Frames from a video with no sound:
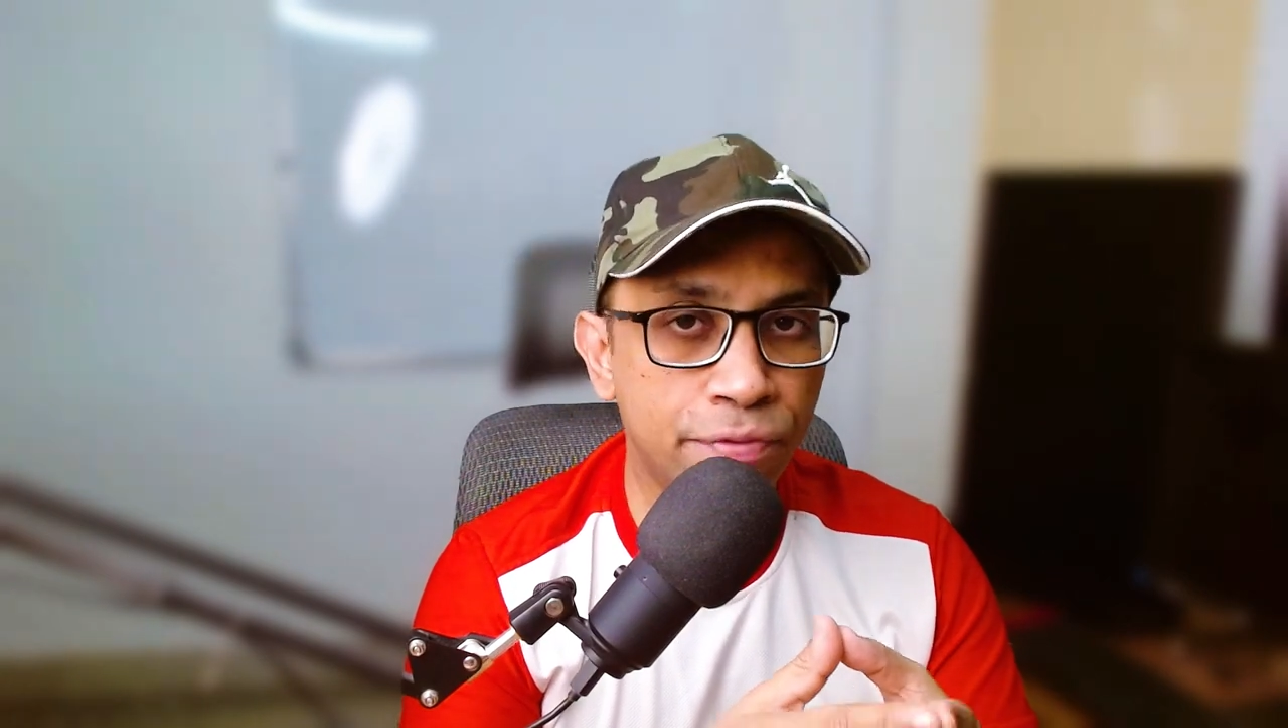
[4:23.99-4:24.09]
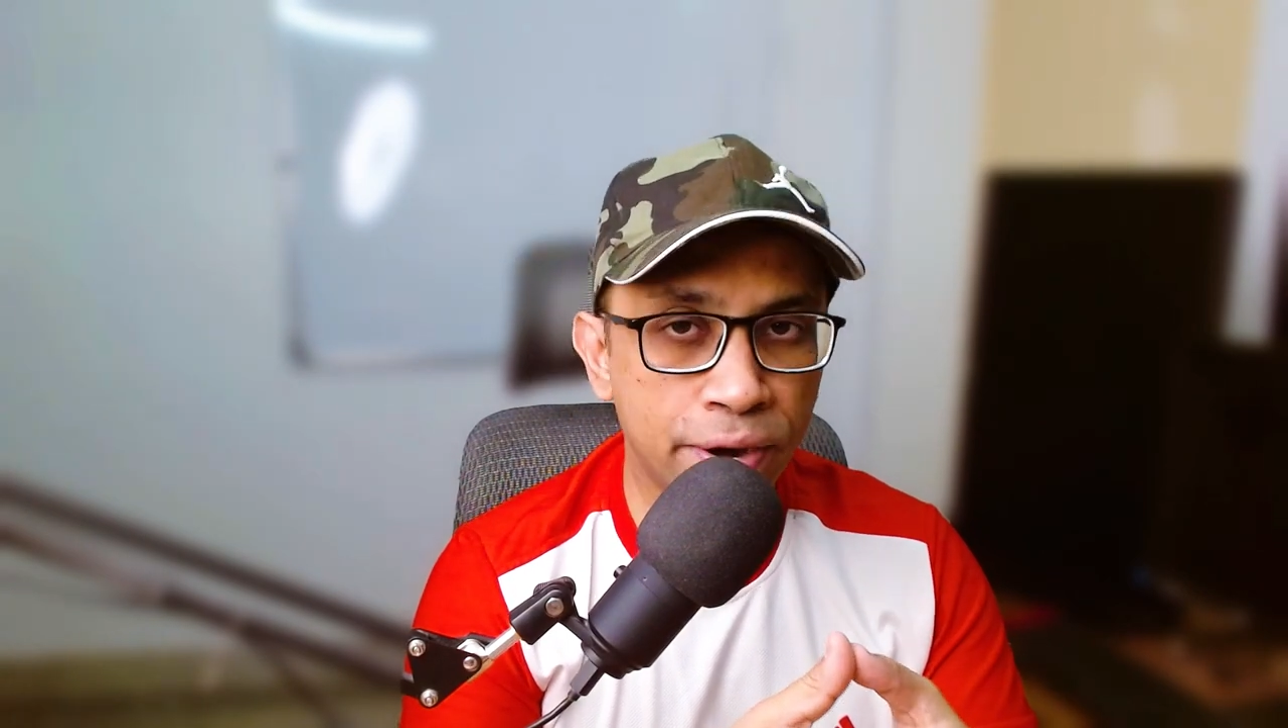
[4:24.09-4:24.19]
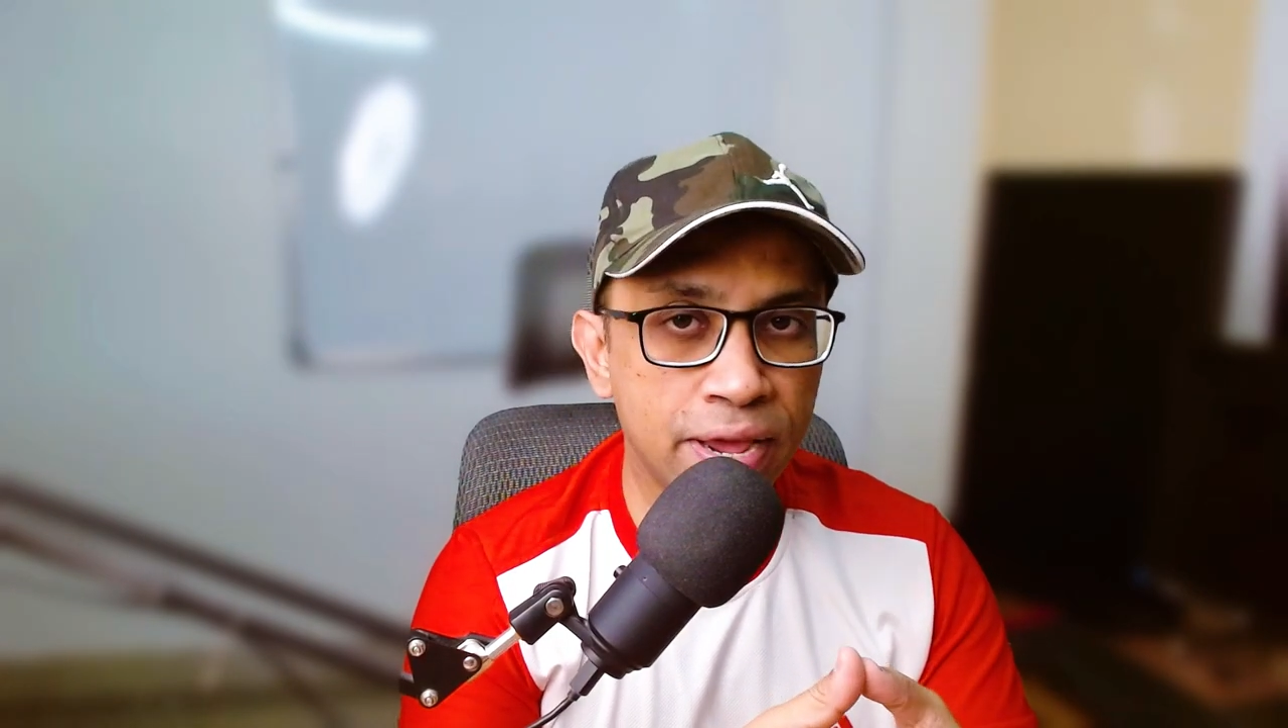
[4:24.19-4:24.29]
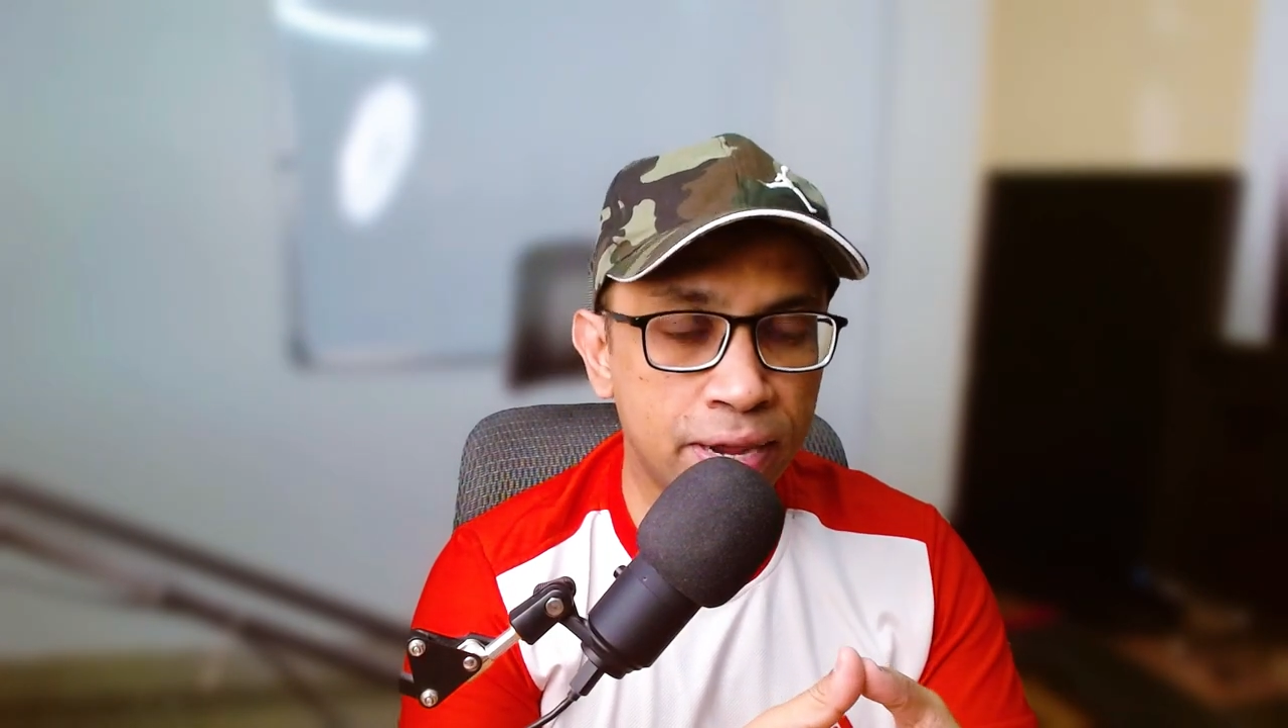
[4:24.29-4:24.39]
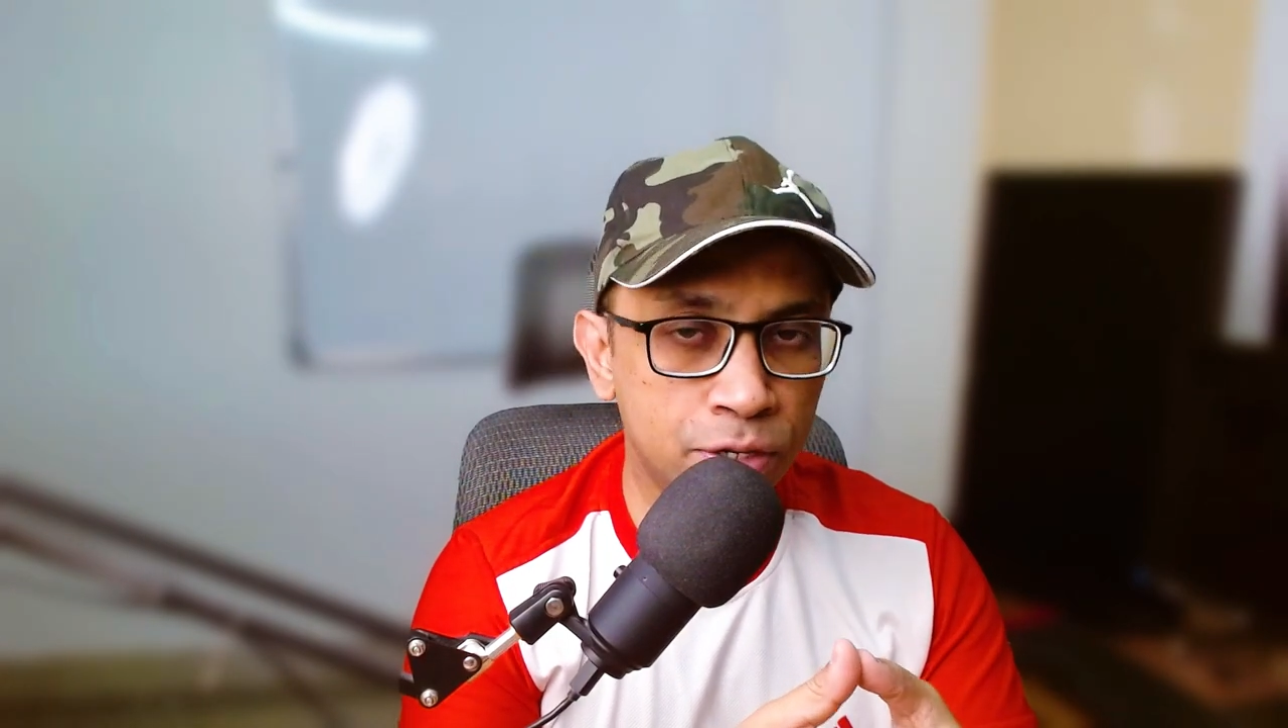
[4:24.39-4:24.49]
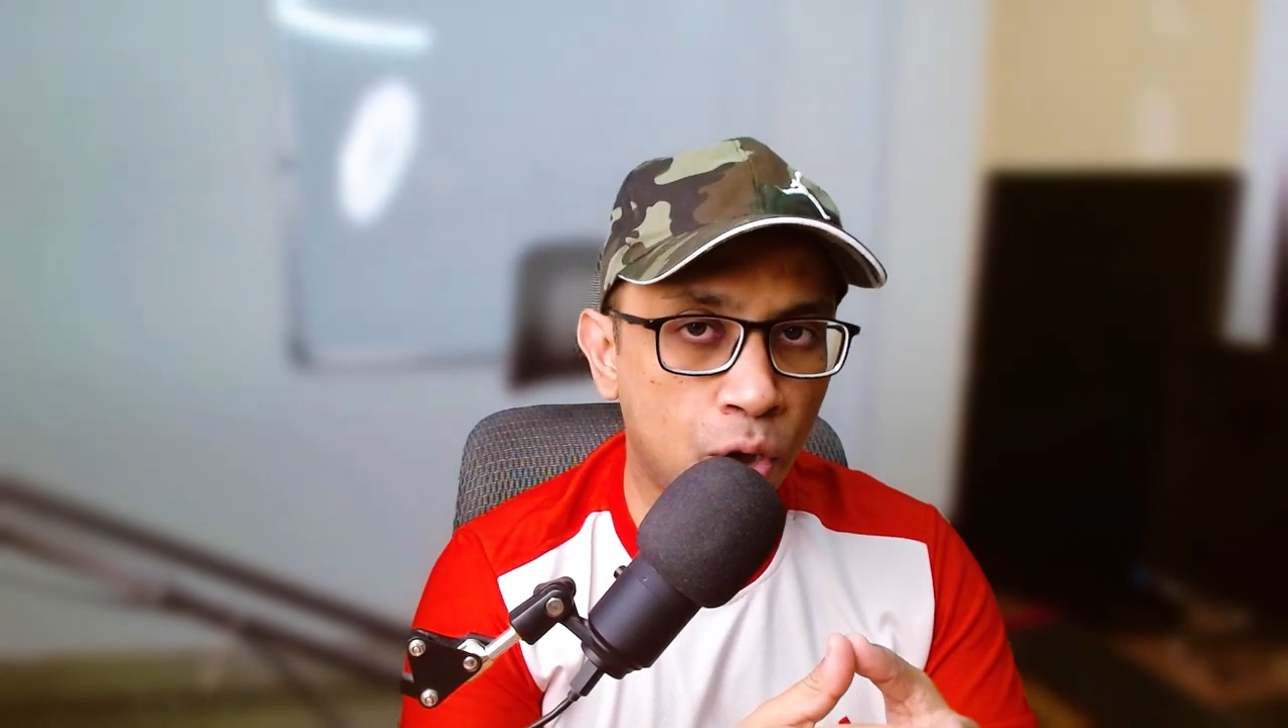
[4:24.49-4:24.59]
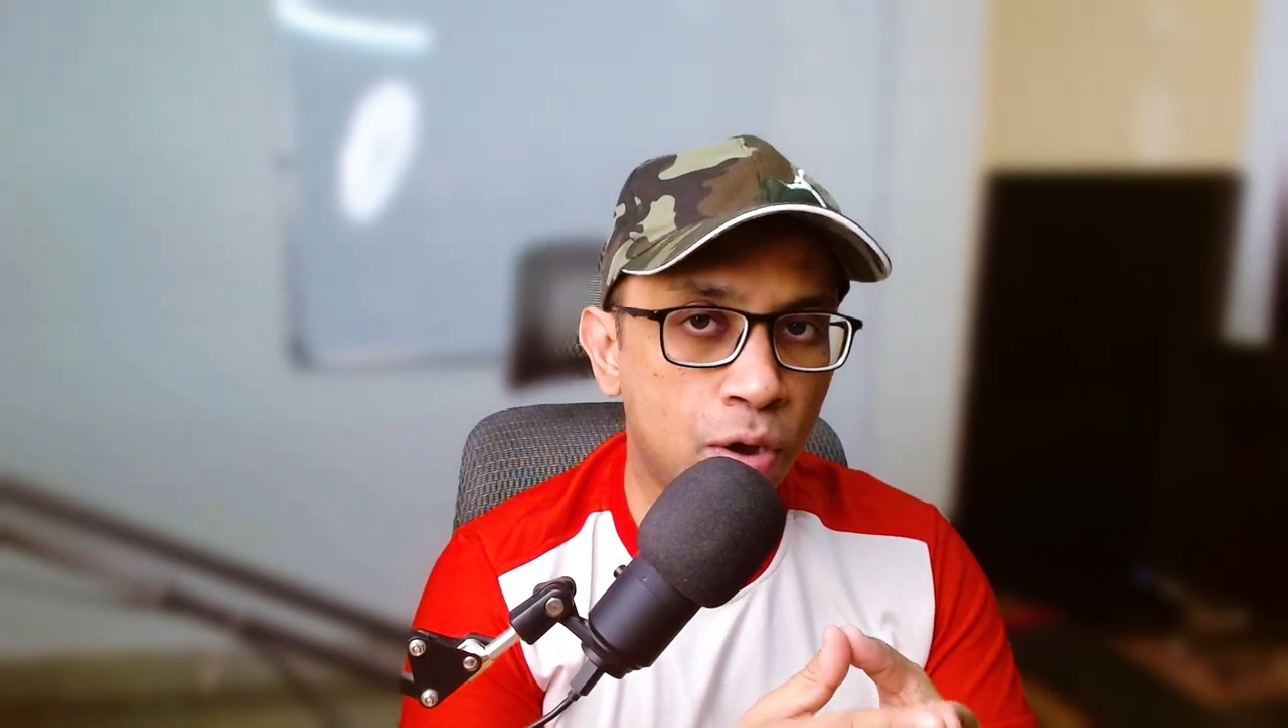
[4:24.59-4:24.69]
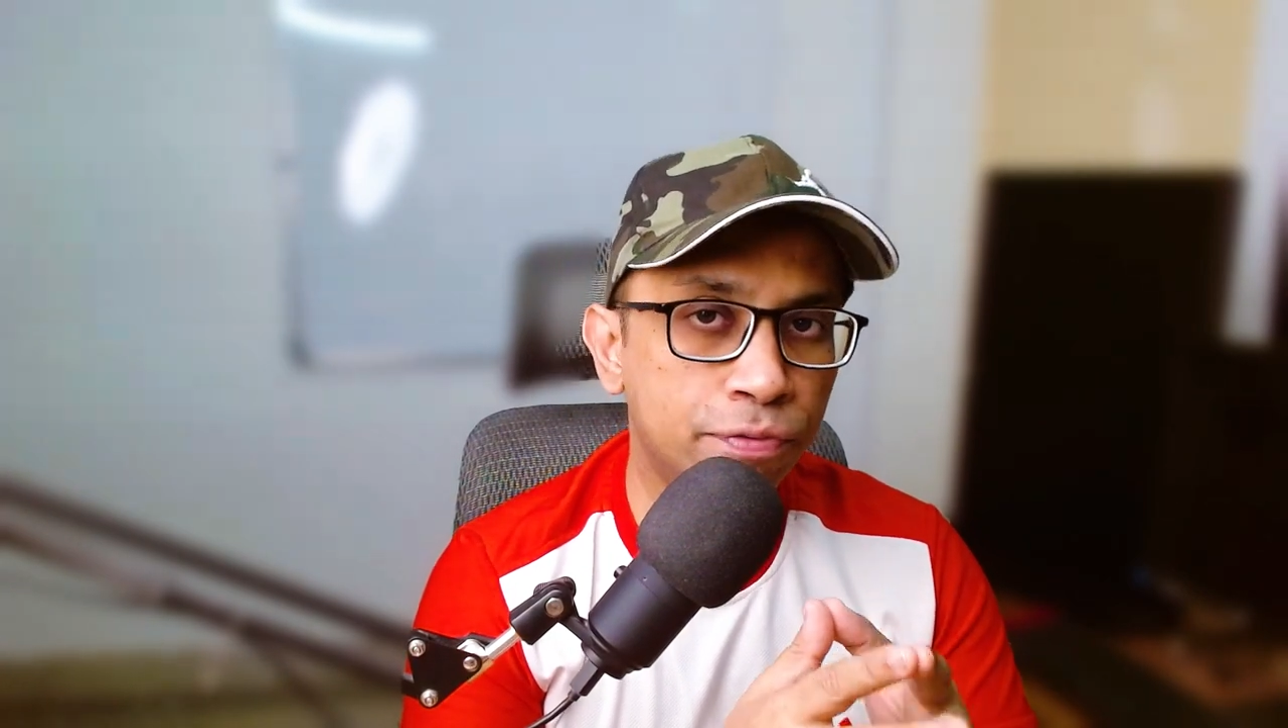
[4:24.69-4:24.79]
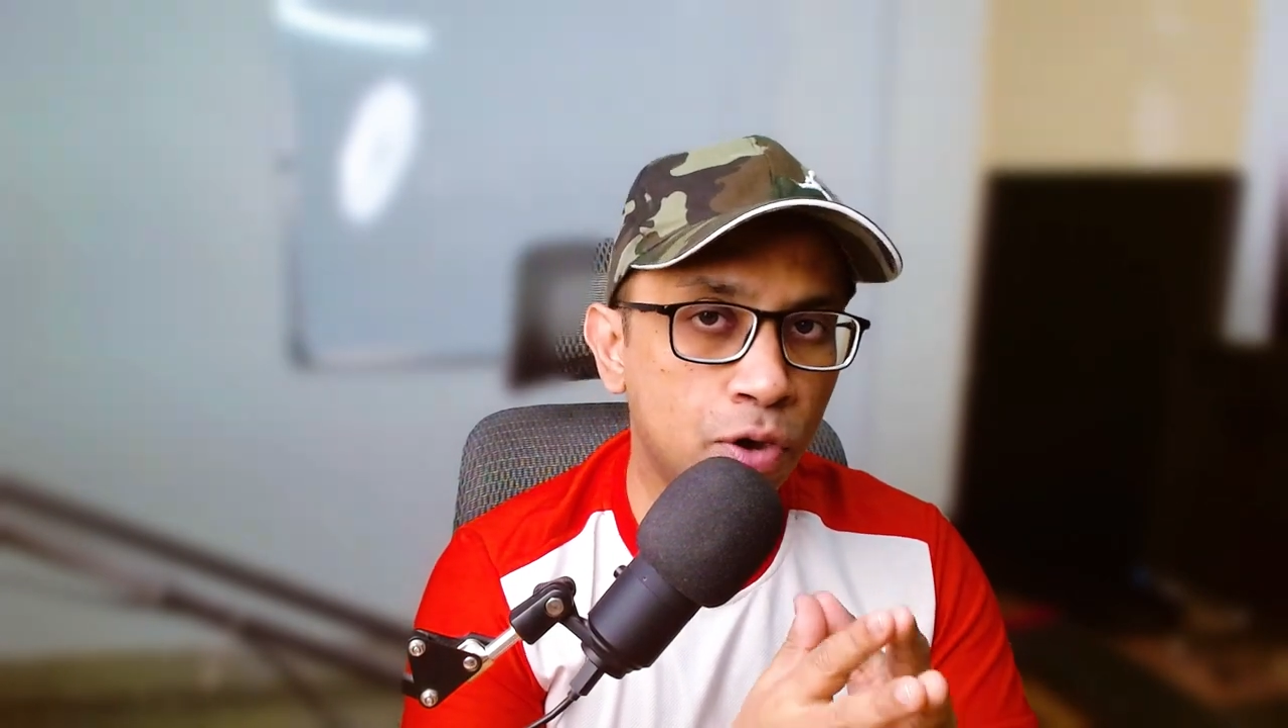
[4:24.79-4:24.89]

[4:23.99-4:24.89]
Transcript: variant of